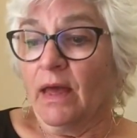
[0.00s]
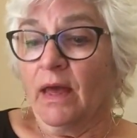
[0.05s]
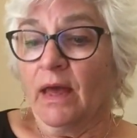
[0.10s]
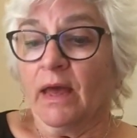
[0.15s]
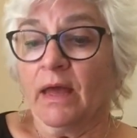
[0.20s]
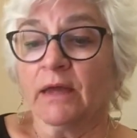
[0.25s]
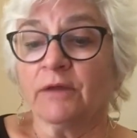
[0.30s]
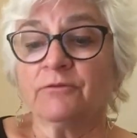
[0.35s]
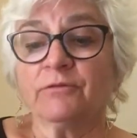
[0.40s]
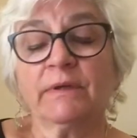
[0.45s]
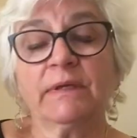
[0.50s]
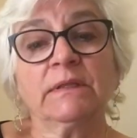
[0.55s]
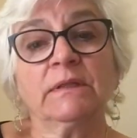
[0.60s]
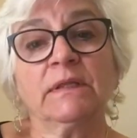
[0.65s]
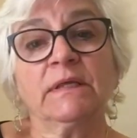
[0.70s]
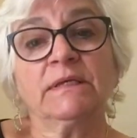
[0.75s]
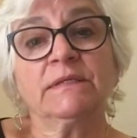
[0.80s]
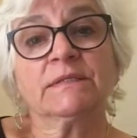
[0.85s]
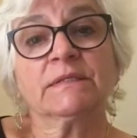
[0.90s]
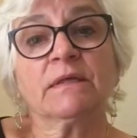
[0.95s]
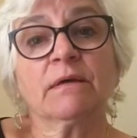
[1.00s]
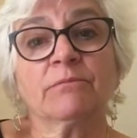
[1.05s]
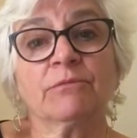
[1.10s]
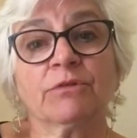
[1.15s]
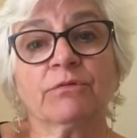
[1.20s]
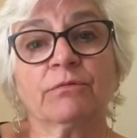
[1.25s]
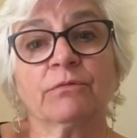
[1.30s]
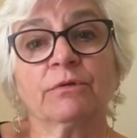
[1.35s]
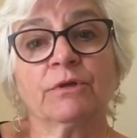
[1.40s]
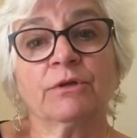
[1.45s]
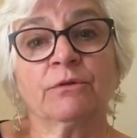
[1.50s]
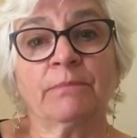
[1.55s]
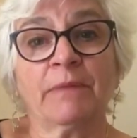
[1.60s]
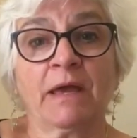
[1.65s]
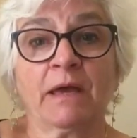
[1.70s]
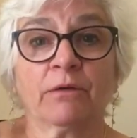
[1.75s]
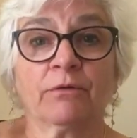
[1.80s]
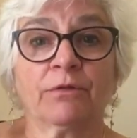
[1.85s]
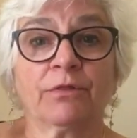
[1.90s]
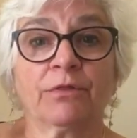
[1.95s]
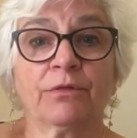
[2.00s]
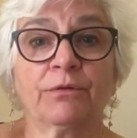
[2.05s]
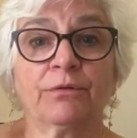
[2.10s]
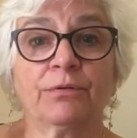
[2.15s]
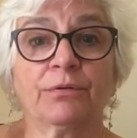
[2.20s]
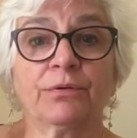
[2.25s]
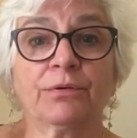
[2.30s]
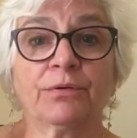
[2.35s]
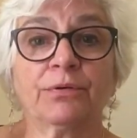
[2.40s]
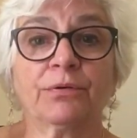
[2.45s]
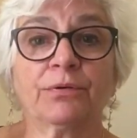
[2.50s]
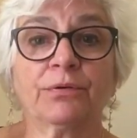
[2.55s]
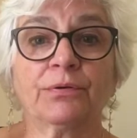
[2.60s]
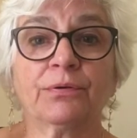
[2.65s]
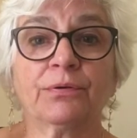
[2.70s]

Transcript: and release them through your mouth.